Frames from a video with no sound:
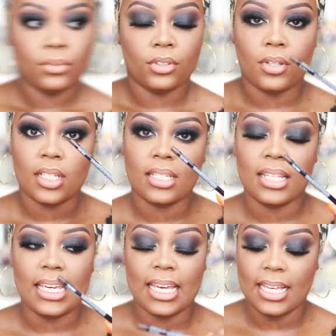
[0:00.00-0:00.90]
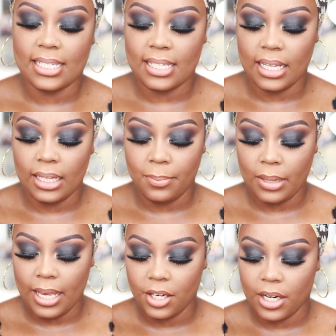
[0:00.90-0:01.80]
So this is the Kiss Lip
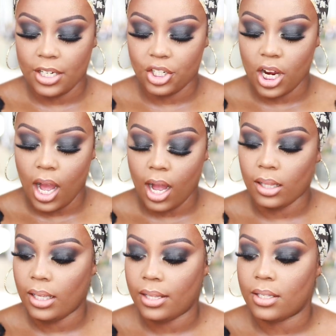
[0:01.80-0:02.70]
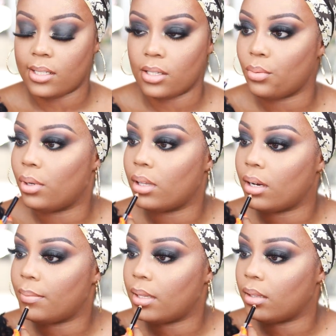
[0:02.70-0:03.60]
Liner in Chocolate. This is the one that
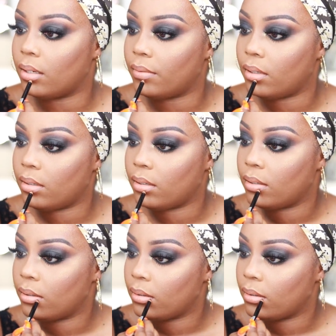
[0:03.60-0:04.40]
I've been loving.